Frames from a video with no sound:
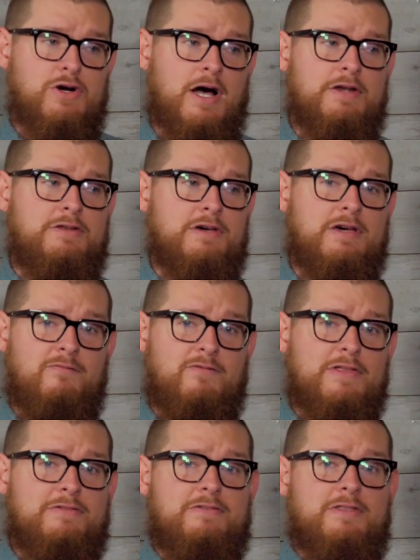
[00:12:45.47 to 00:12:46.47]
trying to
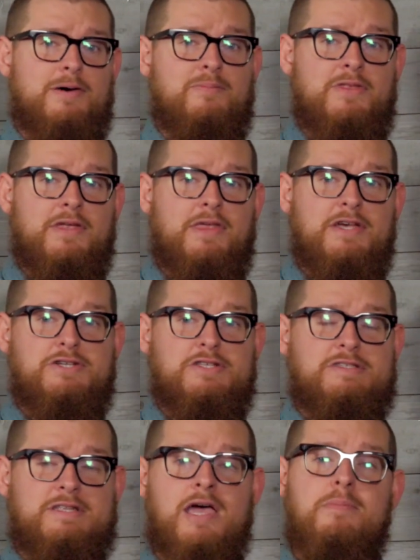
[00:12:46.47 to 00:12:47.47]
convince them that they they
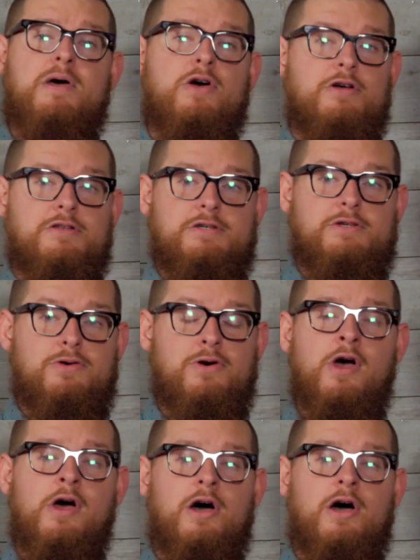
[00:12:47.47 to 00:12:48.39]
should stay married to you.